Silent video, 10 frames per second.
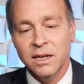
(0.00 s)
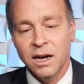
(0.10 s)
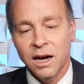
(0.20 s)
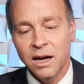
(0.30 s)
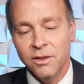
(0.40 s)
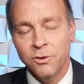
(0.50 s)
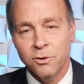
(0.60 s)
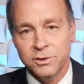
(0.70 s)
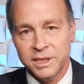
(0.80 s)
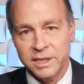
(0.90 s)

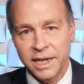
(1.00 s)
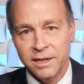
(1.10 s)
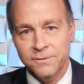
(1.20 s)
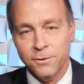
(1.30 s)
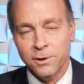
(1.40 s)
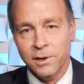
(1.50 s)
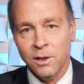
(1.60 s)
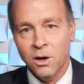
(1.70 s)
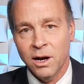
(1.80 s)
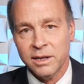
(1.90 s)
Those stay for a
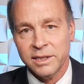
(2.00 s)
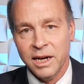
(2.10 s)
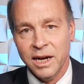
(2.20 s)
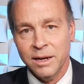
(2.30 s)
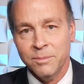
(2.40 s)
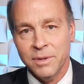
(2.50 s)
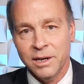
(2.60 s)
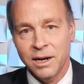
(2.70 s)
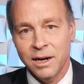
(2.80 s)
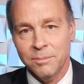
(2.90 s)
long time,
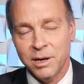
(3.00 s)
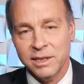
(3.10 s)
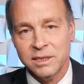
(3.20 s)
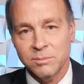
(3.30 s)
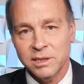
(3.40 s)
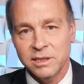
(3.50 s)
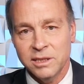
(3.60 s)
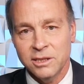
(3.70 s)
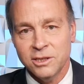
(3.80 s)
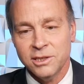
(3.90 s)
possibly
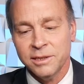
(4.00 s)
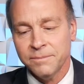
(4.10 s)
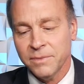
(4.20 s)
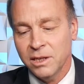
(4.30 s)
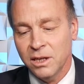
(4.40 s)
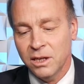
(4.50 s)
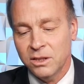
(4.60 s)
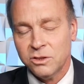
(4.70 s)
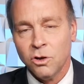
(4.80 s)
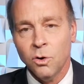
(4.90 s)
years.
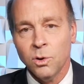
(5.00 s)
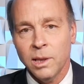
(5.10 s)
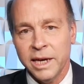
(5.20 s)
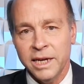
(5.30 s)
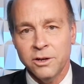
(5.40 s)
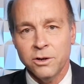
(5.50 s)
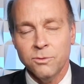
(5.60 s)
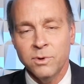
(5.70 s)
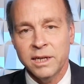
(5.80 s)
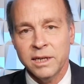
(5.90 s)
So later
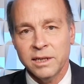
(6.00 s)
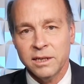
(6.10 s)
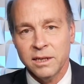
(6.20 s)
we can